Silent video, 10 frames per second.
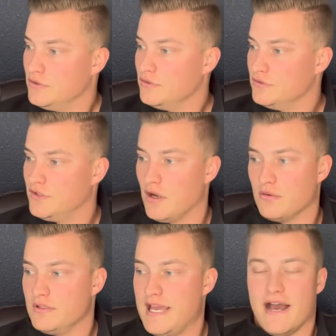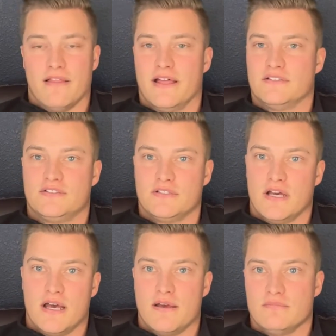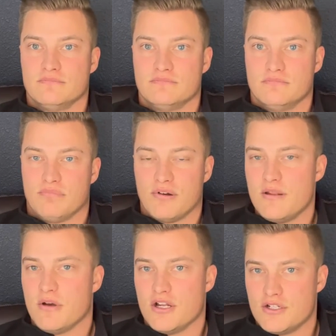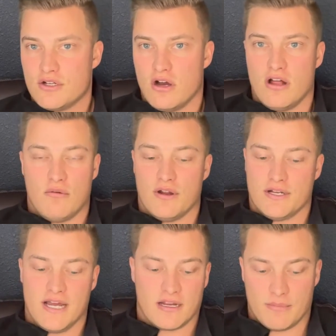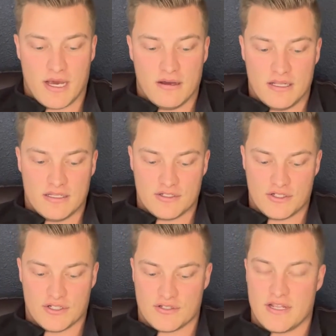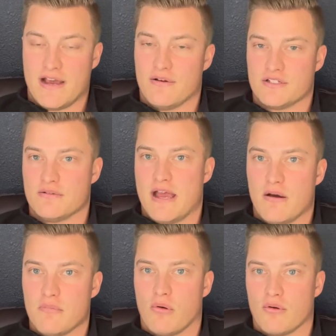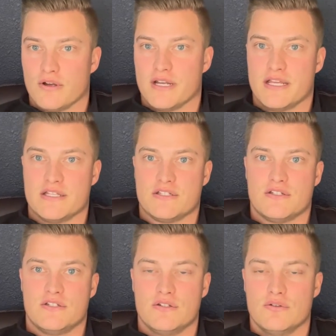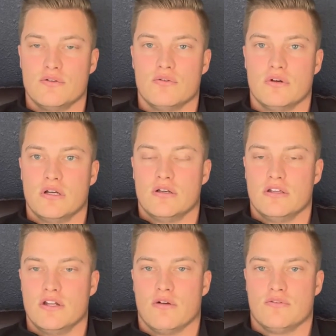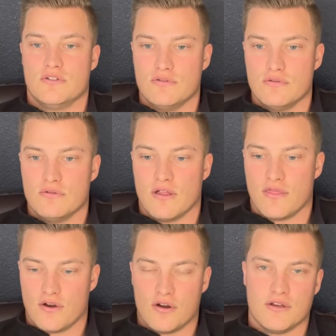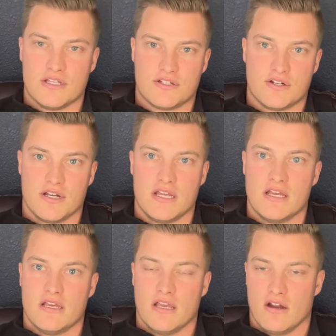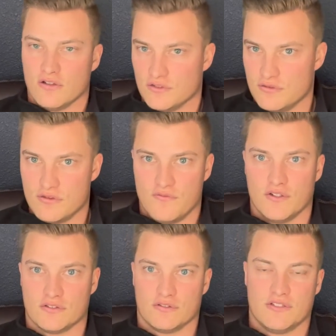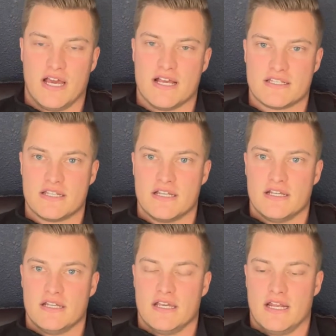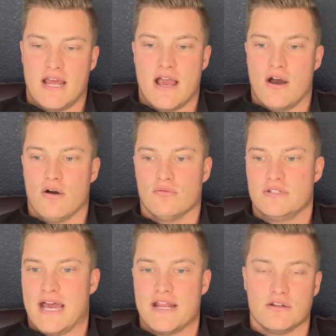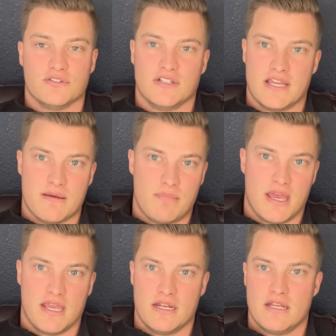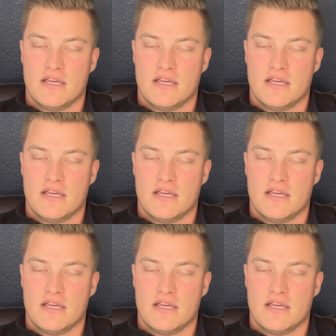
So yeah, that's pretty much all I want to talk about, is just how important it is to do a thorough history and also do the physical tests, and how diagnosing hip pain